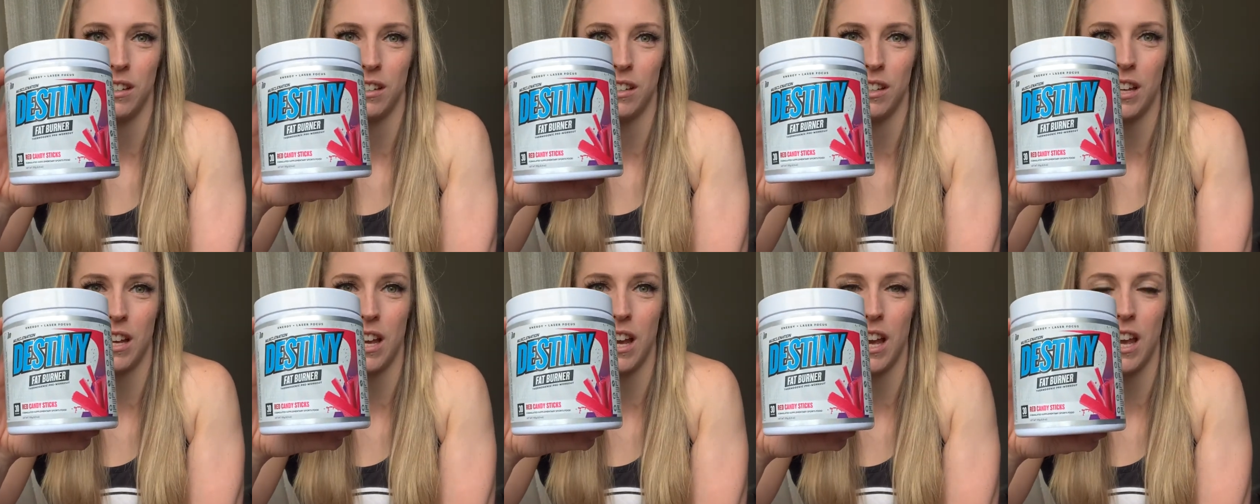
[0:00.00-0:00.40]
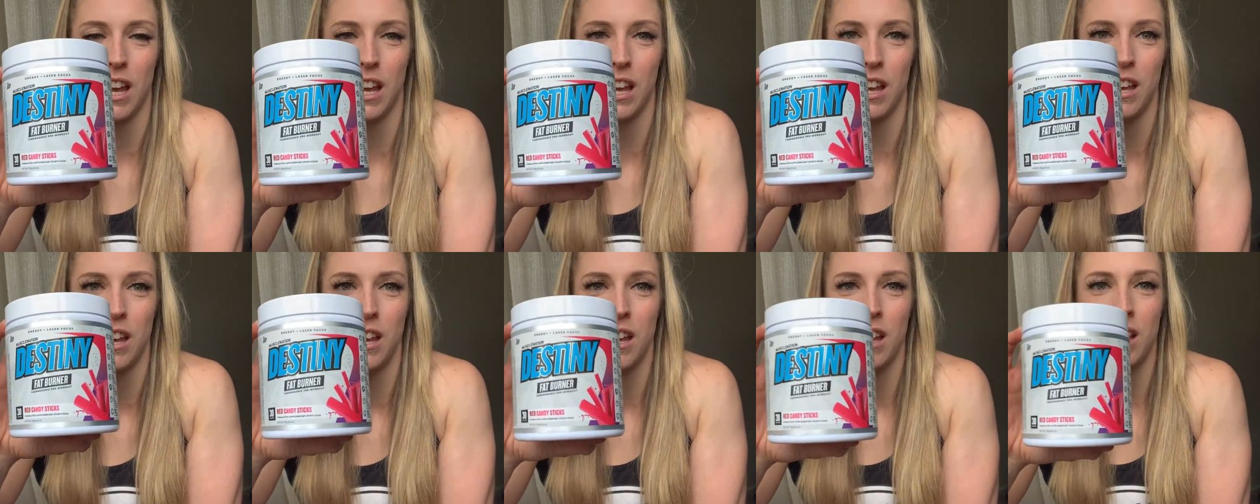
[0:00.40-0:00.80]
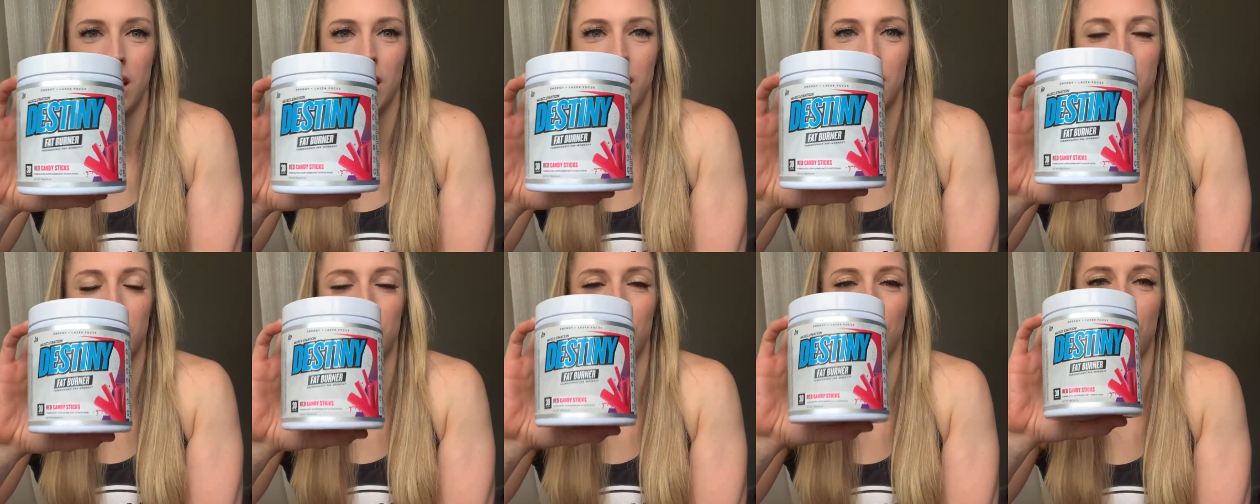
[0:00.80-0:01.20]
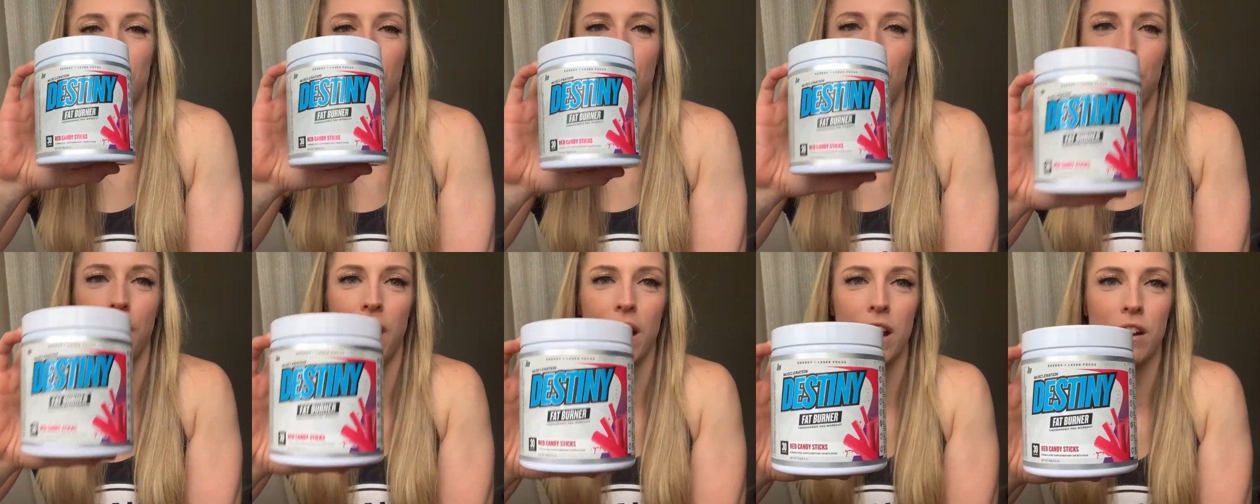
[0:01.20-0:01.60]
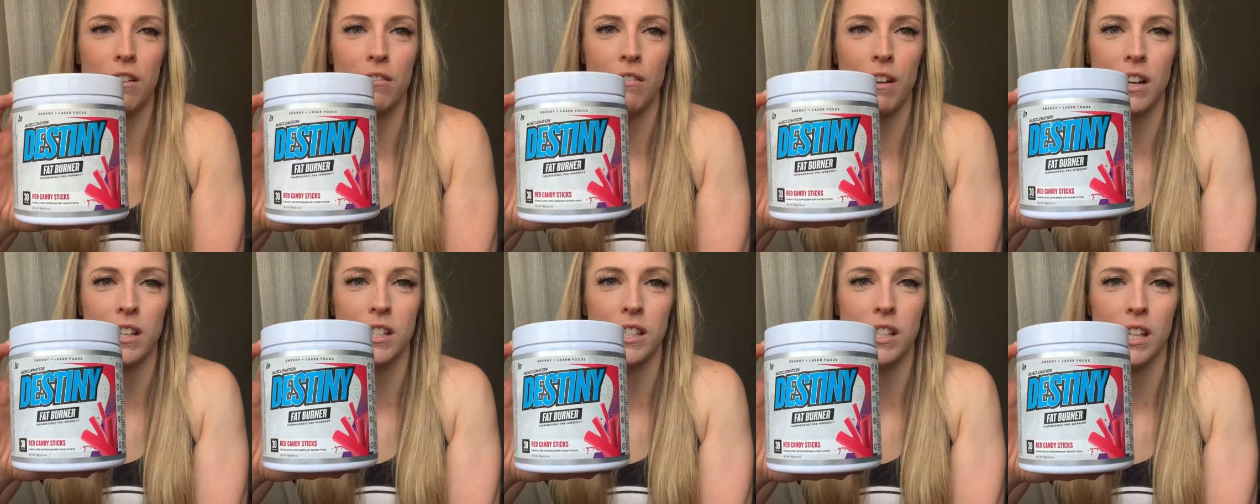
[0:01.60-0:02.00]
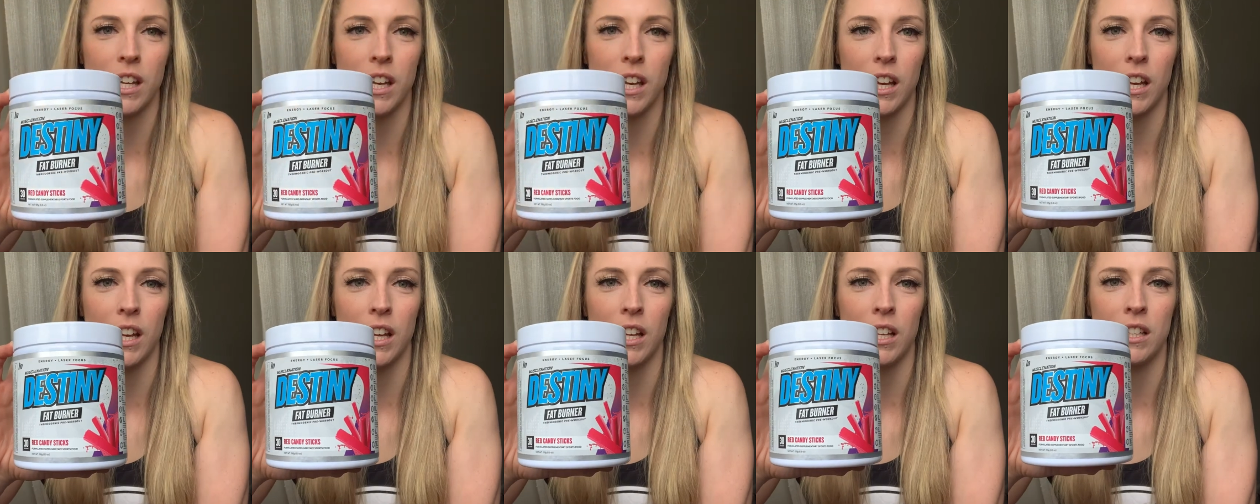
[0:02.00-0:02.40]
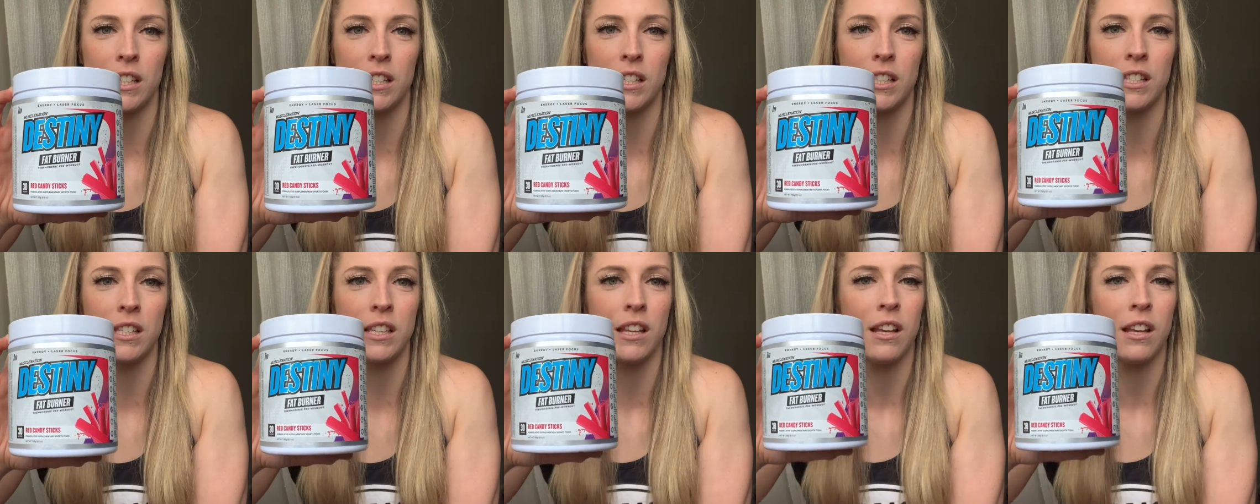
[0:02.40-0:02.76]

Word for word: okay? So if you're a fan of Redskins,